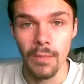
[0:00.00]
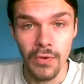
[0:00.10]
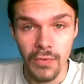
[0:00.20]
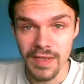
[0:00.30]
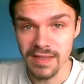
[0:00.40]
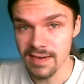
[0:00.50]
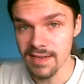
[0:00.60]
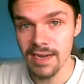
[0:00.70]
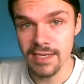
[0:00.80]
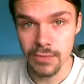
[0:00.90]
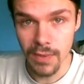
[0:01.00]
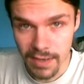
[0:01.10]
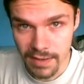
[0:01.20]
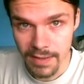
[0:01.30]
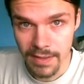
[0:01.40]
Proving that God is
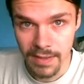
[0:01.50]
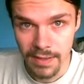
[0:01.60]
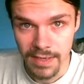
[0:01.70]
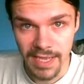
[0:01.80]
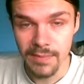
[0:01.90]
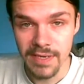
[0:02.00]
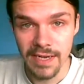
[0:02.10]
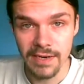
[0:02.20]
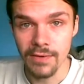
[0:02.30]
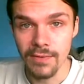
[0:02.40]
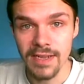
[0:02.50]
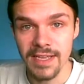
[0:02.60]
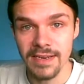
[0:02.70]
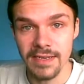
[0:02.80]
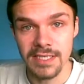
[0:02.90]
one can be done
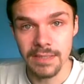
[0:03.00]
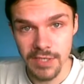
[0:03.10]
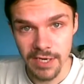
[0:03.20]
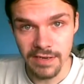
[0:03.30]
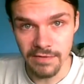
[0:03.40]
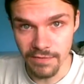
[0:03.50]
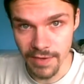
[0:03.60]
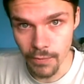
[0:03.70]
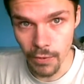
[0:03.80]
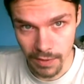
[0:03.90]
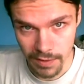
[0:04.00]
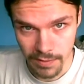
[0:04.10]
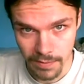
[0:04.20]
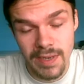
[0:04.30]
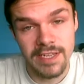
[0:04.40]
only in a subjective framework.
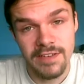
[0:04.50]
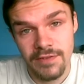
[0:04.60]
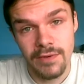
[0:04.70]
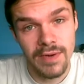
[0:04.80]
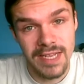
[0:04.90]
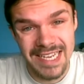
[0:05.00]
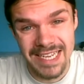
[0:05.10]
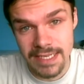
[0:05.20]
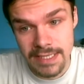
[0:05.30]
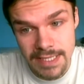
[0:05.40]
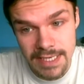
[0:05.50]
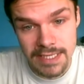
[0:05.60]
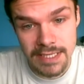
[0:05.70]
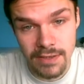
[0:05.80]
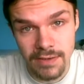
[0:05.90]
But if you really
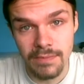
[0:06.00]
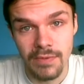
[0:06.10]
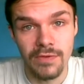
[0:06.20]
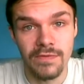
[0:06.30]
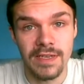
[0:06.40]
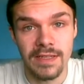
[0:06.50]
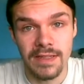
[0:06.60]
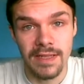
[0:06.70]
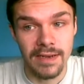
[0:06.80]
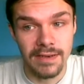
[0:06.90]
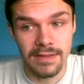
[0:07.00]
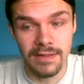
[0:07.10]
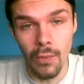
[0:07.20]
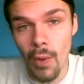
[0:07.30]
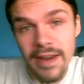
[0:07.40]
insist on proving that
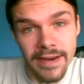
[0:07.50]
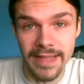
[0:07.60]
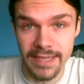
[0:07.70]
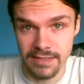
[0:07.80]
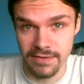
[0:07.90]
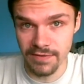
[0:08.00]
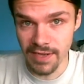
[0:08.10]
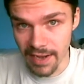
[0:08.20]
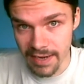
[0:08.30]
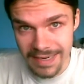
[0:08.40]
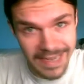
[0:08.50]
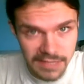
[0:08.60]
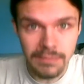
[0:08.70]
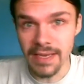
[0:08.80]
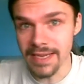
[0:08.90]
the oneness of God
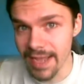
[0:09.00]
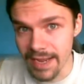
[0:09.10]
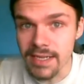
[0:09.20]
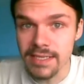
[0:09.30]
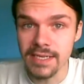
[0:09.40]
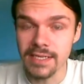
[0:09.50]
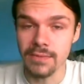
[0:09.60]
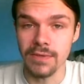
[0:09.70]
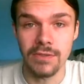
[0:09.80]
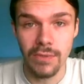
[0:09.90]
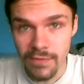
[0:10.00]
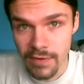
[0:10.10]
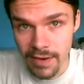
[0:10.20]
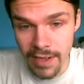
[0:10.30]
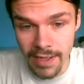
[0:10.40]
does make any sense
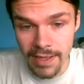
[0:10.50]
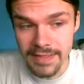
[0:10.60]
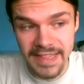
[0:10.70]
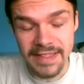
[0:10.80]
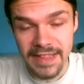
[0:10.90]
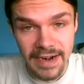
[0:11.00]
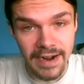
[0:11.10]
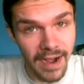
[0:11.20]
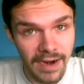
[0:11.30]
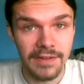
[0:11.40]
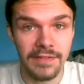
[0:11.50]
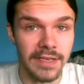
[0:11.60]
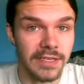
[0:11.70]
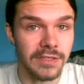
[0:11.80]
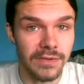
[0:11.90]
whatsoever, then there are
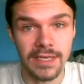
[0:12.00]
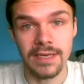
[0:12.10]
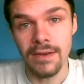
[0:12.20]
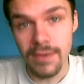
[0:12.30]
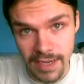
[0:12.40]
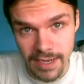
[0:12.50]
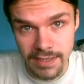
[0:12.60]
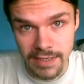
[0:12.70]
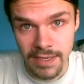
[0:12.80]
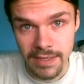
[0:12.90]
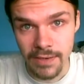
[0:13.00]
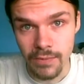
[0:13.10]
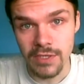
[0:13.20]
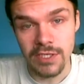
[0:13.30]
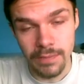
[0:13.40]
things you can look at
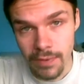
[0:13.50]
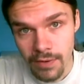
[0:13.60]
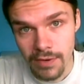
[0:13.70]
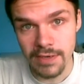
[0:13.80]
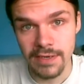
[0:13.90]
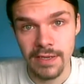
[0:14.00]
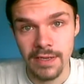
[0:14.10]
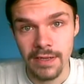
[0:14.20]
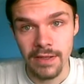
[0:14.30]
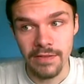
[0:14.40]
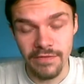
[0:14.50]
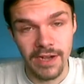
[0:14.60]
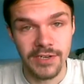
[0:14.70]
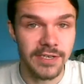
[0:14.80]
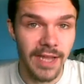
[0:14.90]
that would support the
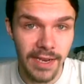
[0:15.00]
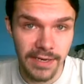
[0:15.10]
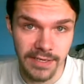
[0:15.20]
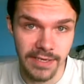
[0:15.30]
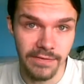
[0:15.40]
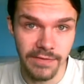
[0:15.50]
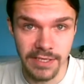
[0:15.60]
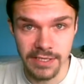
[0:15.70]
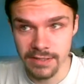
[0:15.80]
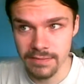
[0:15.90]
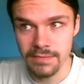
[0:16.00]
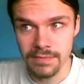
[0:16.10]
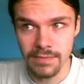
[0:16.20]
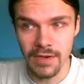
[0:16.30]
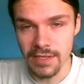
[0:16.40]
functionality of this,
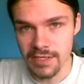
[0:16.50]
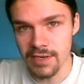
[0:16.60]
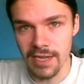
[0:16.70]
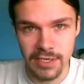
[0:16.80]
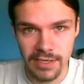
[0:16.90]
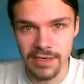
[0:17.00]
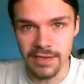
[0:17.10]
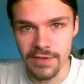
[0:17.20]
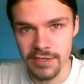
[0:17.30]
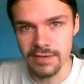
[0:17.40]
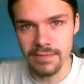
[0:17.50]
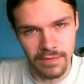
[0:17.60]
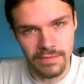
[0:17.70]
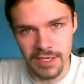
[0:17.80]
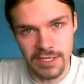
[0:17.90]
well, it's not actually a division
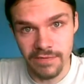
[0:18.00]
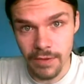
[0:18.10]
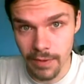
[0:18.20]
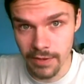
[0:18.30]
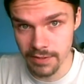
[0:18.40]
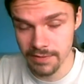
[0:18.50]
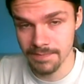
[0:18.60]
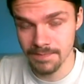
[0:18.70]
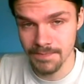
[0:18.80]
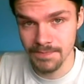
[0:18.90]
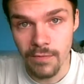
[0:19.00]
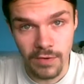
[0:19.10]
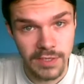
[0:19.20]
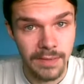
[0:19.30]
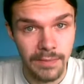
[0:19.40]
of this viewpoint.
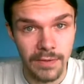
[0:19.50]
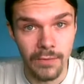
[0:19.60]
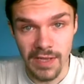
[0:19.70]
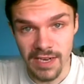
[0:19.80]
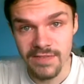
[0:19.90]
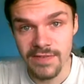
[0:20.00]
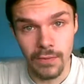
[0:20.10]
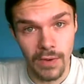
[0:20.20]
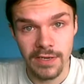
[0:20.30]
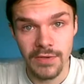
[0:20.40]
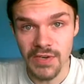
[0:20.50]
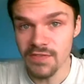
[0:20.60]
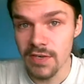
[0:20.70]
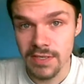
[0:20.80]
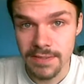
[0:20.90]
For example, we live in one
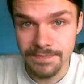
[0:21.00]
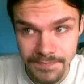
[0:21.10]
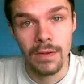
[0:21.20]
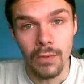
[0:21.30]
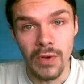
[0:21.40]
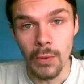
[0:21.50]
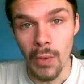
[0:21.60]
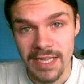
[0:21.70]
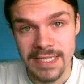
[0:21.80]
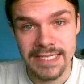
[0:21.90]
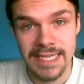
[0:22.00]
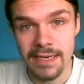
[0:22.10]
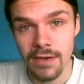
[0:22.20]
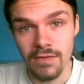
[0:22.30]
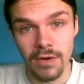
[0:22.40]
universe with one
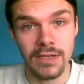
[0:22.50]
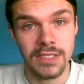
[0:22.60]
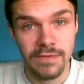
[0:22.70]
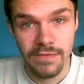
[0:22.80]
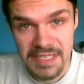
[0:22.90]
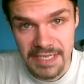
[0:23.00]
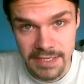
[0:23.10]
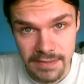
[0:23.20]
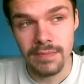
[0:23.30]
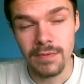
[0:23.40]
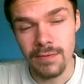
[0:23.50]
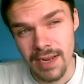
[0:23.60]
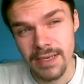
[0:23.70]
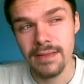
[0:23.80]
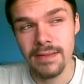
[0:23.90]
set of laws of physics.
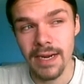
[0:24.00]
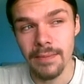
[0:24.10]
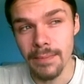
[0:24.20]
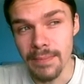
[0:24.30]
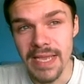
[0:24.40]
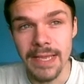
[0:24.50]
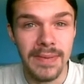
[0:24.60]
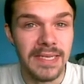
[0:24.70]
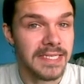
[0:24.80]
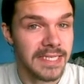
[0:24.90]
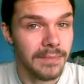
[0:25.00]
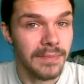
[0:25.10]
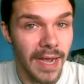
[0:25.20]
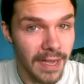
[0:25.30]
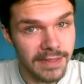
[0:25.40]
Granted, there may be
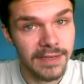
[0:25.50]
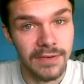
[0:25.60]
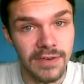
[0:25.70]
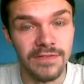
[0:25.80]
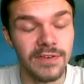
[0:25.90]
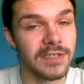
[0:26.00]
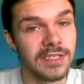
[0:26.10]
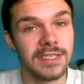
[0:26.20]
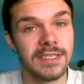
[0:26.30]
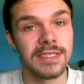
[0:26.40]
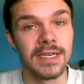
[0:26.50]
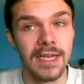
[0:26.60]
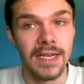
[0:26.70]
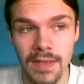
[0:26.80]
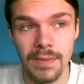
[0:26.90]
some other universes,
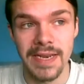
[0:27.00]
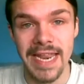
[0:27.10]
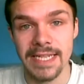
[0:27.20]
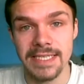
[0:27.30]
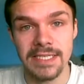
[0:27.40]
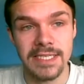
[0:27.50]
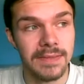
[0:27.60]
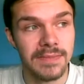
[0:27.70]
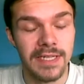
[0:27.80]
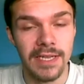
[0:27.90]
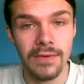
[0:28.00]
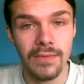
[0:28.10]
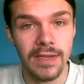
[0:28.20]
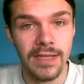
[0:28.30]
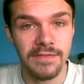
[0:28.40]
but as it seems they
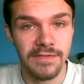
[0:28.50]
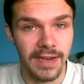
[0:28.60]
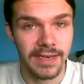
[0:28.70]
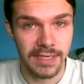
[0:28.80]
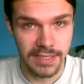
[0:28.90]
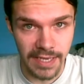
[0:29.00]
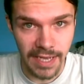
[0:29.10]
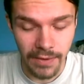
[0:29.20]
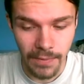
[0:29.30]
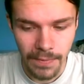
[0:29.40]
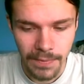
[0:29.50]
don't really affect us anyhow.